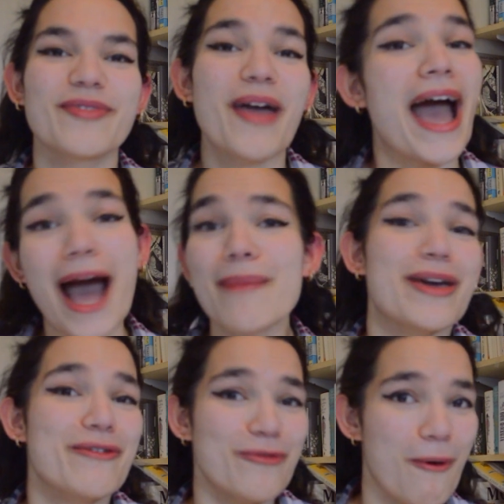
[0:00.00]

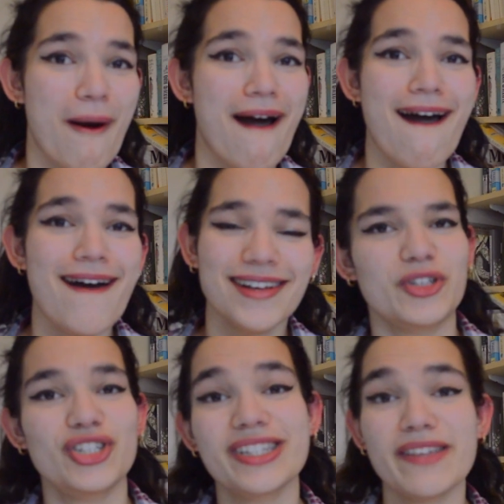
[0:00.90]
habit for her.
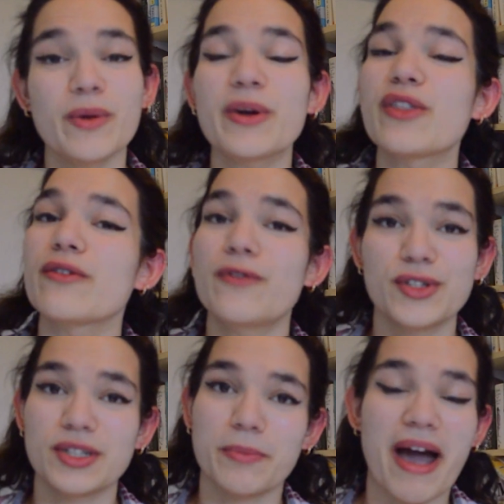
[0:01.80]
She's living with
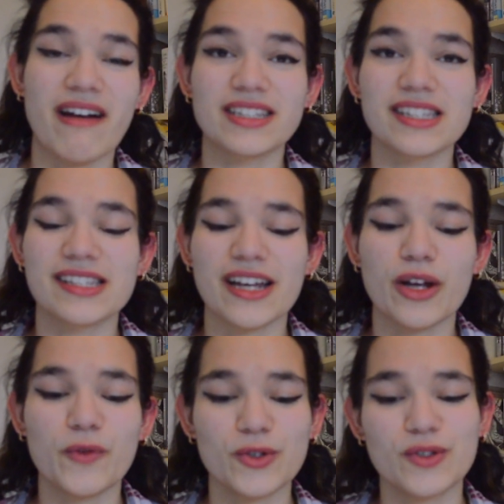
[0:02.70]
foster parents, and
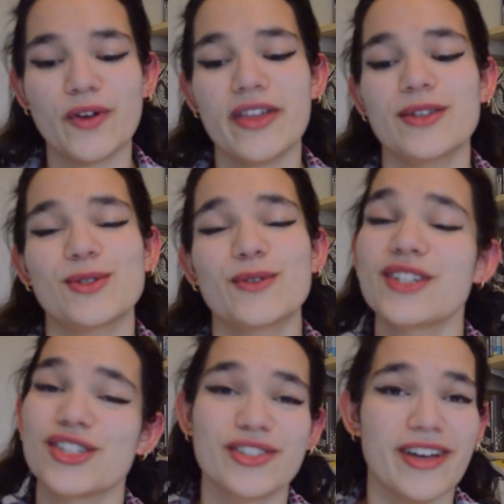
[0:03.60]
her foster father sort of
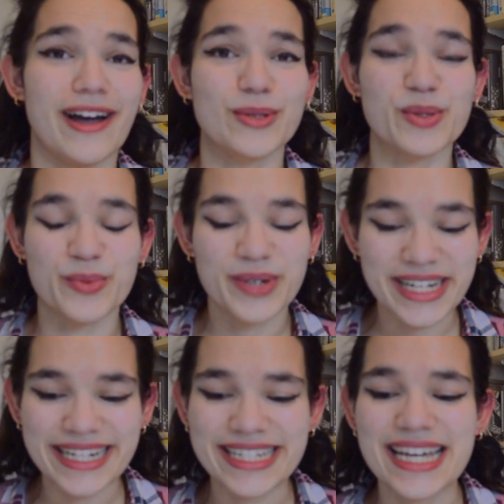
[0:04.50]
teaches her how to
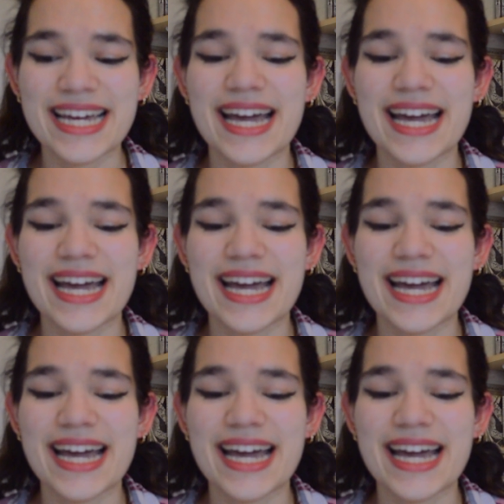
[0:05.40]
read,